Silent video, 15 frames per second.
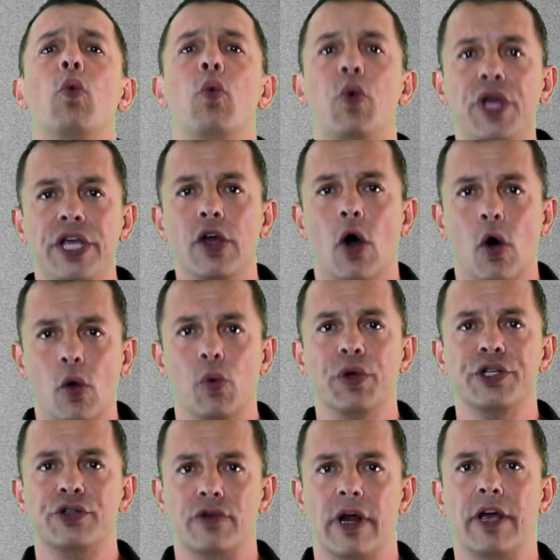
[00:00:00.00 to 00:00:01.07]
We
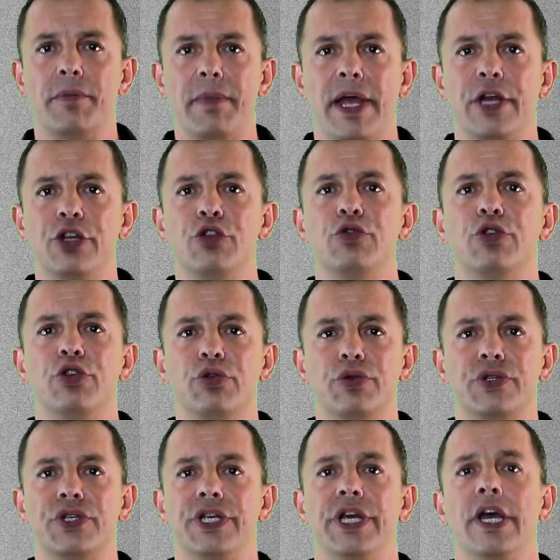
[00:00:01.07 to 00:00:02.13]
always recommend you
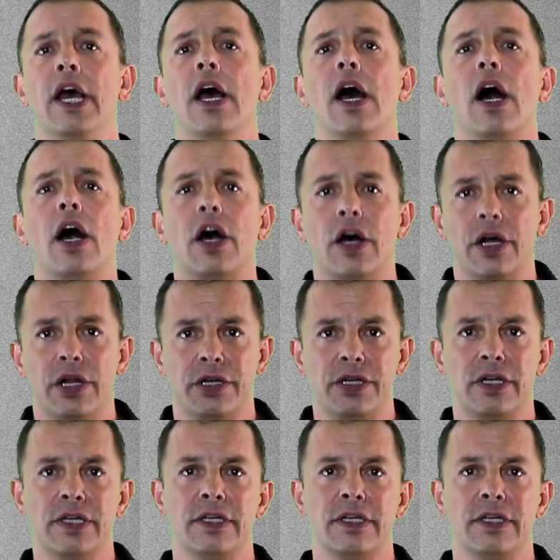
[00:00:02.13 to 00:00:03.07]
using a